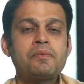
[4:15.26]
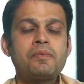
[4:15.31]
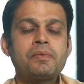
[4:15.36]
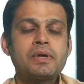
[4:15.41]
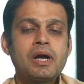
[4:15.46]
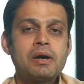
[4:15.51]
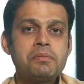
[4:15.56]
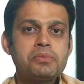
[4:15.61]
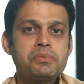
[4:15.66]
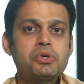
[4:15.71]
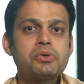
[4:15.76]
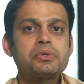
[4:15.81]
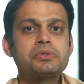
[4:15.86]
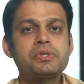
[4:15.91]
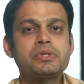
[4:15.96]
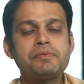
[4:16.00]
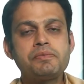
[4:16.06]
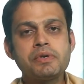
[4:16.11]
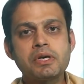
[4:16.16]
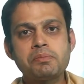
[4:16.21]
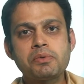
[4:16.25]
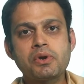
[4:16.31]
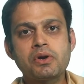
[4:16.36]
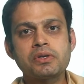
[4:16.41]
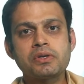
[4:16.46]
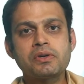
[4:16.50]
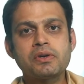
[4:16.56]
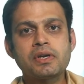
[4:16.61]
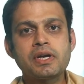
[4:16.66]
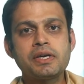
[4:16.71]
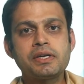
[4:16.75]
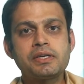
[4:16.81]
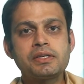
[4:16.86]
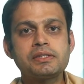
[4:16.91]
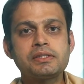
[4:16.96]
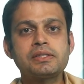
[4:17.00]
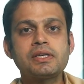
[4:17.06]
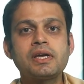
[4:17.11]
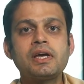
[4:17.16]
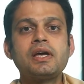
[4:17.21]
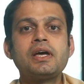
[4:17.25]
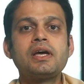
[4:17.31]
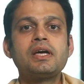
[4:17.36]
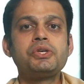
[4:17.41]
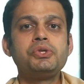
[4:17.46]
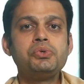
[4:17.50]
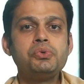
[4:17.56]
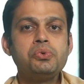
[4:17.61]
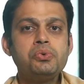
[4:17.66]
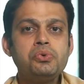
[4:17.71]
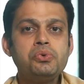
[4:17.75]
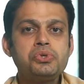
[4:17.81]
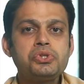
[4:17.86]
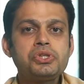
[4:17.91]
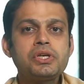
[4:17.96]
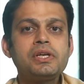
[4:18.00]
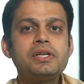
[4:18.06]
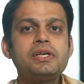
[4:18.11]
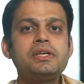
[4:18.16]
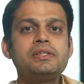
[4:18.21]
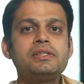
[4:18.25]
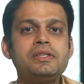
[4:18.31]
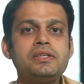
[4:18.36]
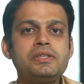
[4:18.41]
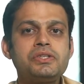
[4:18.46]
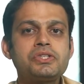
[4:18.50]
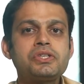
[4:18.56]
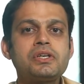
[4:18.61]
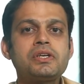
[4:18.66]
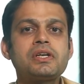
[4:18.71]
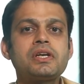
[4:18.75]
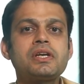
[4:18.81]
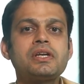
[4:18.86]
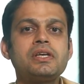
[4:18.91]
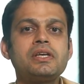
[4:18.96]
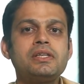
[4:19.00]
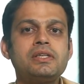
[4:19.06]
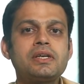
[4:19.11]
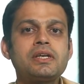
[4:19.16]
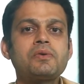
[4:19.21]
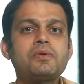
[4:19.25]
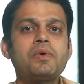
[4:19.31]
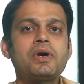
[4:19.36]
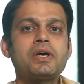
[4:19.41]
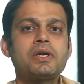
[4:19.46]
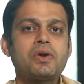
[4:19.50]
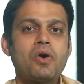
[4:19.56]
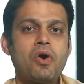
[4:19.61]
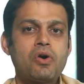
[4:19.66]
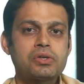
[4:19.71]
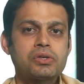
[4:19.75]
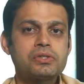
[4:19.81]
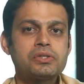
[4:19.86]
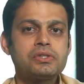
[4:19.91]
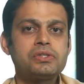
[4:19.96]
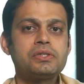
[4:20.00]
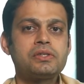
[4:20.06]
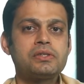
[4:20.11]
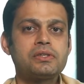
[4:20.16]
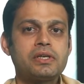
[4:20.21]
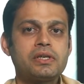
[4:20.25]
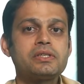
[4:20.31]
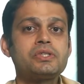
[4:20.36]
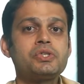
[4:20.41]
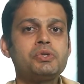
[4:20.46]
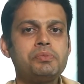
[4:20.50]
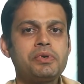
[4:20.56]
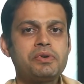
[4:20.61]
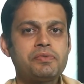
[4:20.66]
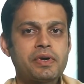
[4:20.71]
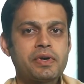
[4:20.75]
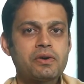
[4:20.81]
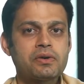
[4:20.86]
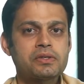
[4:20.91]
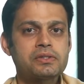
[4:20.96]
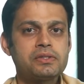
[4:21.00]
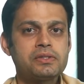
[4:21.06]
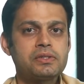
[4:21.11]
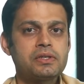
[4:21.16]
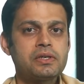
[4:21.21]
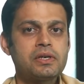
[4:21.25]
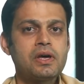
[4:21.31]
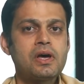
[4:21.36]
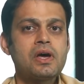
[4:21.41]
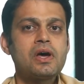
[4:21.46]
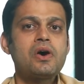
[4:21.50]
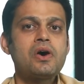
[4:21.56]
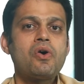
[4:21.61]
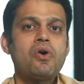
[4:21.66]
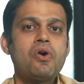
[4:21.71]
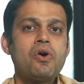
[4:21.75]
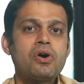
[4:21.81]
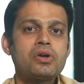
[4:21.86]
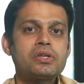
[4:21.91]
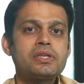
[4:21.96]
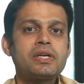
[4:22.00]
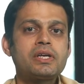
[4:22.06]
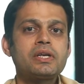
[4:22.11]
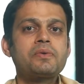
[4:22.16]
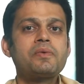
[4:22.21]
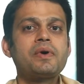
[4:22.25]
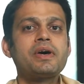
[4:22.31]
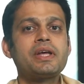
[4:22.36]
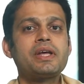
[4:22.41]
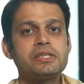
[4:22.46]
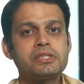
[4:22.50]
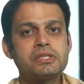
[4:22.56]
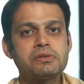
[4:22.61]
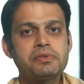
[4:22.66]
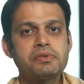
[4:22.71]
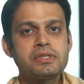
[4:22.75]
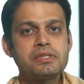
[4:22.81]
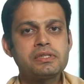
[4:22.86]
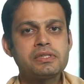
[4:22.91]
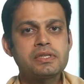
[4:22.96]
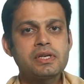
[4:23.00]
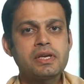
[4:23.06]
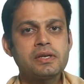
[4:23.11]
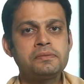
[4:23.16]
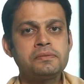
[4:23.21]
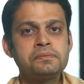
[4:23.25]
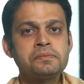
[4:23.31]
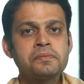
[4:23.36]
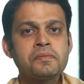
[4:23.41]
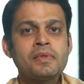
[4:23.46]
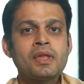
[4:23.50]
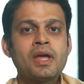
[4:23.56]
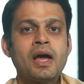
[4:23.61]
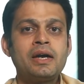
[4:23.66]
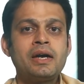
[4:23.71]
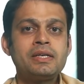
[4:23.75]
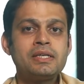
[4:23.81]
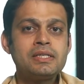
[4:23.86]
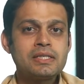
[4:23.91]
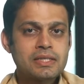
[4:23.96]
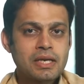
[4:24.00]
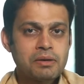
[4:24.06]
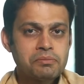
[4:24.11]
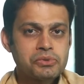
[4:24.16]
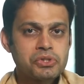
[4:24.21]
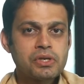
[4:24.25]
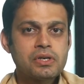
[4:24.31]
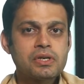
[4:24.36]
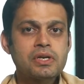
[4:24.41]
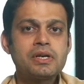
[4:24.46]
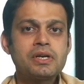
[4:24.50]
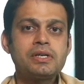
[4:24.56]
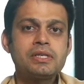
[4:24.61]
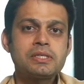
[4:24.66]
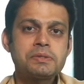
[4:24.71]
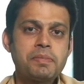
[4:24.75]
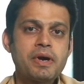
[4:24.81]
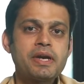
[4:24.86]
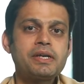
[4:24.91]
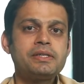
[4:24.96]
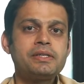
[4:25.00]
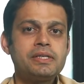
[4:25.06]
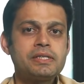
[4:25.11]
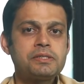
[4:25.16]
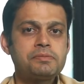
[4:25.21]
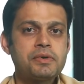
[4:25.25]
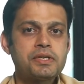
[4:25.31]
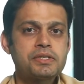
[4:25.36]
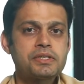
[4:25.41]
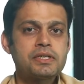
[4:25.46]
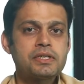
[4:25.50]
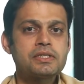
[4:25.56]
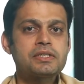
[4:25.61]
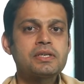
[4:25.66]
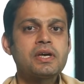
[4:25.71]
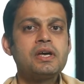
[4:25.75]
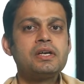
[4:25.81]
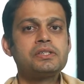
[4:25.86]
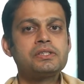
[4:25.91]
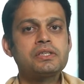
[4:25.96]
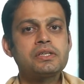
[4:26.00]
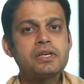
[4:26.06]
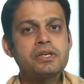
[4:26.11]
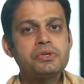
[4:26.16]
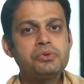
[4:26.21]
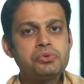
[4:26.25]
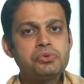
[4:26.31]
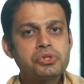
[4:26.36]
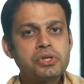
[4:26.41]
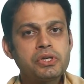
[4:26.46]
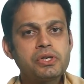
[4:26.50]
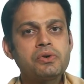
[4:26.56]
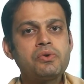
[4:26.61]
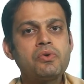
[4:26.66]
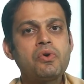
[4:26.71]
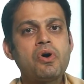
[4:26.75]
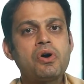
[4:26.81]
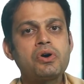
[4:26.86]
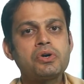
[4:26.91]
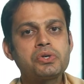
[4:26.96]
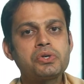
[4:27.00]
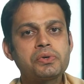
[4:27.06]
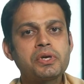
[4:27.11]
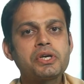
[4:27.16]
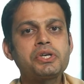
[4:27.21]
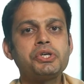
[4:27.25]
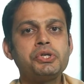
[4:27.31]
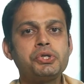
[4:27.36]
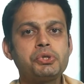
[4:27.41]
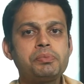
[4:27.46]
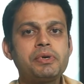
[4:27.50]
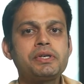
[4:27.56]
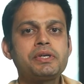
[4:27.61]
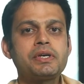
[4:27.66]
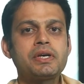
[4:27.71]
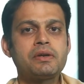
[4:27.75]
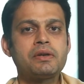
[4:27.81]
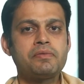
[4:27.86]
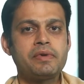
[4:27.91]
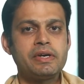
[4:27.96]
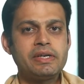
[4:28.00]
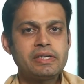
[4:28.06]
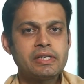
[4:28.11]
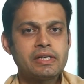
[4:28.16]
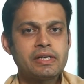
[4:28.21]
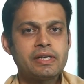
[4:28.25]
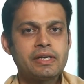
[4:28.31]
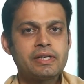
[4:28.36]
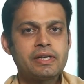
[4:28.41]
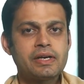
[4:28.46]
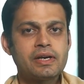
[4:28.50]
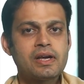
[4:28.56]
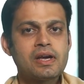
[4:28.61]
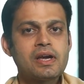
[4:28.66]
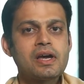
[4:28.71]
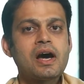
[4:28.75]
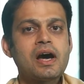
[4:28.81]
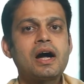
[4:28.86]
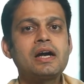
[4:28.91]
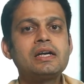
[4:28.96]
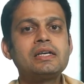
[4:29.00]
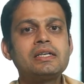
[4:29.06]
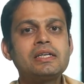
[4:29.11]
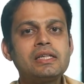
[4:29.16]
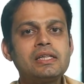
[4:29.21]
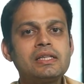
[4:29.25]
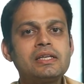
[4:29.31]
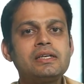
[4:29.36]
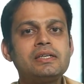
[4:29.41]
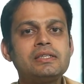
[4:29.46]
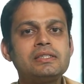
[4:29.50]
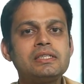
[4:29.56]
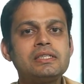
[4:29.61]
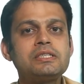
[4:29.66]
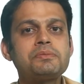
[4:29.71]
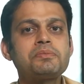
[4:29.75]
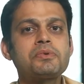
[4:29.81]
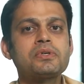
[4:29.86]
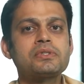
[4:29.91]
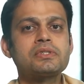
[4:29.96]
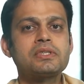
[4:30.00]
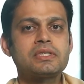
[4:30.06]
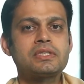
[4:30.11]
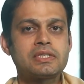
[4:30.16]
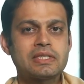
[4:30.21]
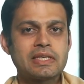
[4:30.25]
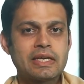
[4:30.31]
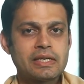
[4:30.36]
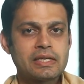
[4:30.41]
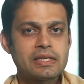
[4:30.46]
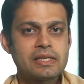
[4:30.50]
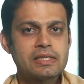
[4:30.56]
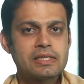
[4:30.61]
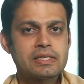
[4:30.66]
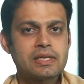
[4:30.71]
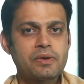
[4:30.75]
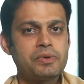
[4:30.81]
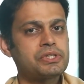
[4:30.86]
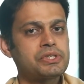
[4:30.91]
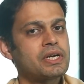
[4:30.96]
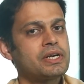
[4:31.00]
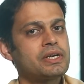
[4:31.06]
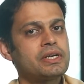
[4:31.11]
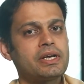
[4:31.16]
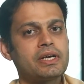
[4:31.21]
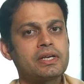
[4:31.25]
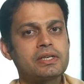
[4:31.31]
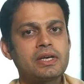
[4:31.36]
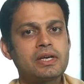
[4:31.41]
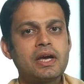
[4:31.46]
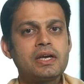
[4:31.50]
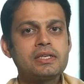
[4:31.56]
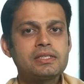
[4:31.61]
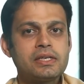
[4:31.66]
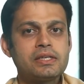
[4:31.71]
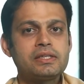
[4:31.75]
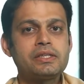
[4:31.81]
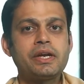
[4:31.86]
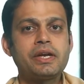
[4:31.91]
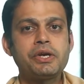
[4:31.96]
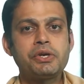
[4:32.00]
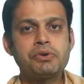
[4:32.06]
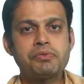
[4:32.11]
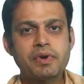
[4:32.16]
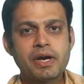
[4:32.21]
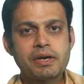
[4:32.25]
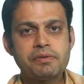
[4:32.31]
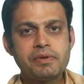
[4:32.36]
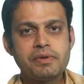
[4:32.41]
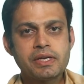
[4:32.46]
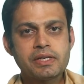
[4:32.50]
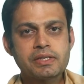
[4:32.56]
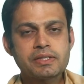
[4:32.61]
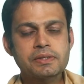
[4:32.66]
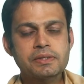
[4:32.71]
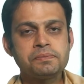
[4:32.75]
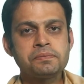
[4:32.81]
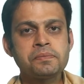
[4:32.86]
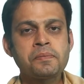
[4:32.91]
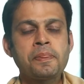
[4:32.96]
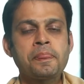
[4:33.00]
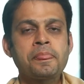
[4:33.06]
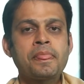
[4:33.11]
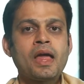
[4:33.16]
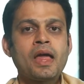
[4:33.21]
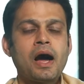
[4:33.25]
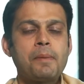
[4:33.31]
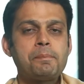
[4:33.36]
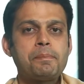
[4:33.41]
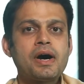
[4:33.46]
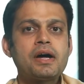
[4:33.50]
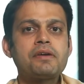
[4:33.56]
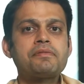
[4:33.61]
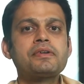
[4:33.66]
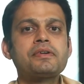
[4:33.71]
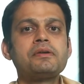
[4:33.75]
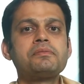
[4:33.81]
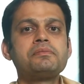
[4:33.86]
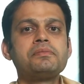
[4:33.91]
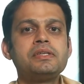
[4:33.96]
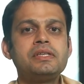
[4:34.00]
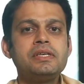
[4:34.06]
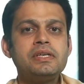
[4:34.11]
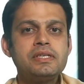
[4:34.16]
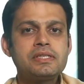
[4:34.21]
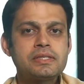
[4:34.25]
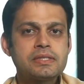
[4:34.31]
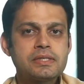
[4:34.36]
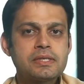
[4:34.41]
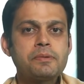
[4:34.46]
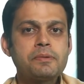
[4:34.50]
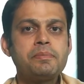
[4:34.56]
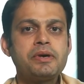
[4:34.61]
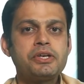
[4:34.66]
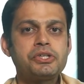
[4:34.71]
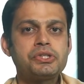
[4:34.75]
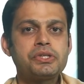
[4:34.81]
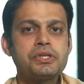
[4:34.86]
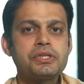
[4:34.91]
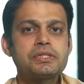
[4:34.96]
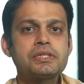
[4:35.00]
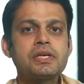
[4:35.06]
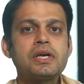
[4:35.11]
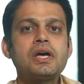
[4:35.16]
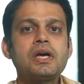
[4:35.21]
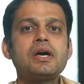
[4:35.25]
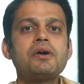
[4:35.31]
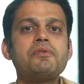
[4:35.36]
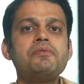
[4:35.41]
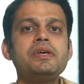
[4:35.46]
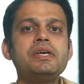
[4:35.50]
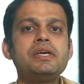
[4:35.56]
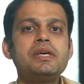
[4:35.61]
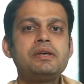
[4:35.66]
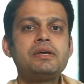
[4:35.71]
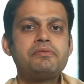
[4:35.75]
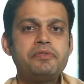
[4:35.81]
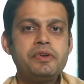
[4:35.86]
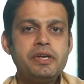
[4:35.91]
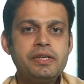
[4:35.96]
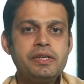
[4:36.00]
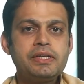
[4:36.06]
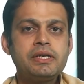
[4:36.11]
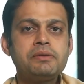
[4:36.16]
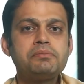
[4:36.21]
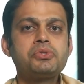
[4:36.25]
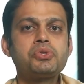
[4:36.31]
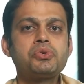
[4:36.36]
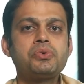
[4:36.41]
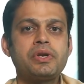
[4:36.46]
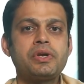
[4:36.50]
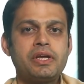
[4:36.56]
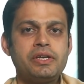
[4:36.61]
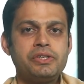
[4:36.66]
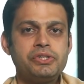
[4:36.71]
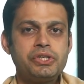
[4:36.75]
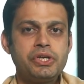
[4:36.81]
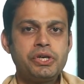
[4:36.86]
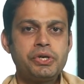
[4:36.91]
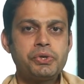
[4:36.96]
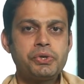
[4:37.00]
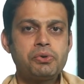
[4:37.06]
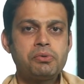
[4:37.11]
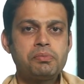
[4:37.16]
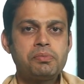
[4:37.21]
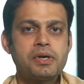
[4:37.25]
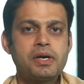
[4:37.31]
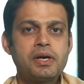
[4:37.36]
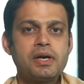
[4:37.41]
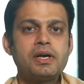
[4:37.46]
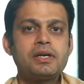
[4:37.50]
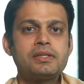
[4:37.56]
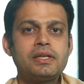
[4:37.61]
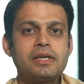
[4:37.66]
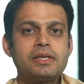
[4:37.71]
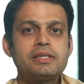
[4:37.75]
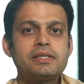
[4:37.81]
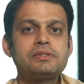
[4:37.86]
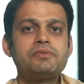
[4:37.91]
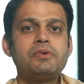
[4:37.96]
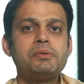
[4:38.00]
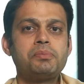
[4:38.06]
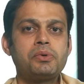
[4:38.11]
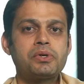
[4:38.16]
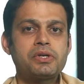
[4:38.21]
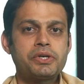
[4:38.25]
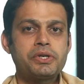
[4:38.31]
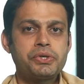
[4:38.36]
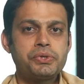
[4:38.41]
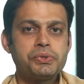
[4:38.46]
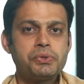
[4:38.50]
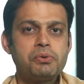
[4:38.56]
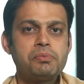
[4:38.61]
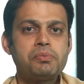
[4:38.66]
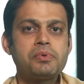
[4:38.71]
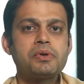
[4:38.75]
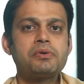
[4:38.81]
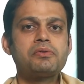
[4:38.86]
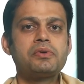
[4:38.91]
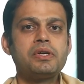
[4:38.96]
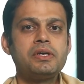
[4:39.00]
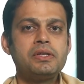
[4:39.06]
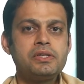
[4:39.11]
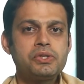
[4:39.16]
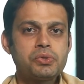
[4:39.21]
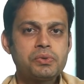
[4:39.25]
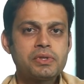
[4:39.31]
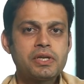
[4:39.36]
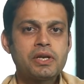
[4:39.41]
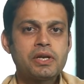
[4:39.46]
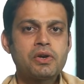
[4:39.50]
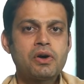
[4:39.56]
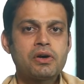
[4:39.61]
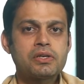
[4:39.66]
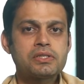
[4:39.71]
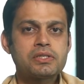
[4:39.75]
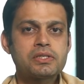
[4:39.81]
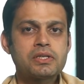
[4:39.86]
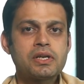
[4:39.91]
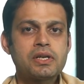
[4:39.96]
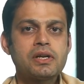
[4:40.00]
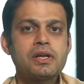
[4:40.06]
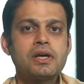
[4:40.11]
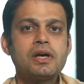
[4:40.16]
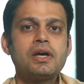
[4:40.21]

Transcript: Come to severe bronchiolitis, usually these children either require oxygen, that is humidified oxygen, or they require HFNC. And in some children, despite these measures, children usually go on to get intubated and ventilated until the disease process settles, which can take say 3 to 5 days. Apart from these measures, we feed them through an NG tube, that is we put a tube into their nostril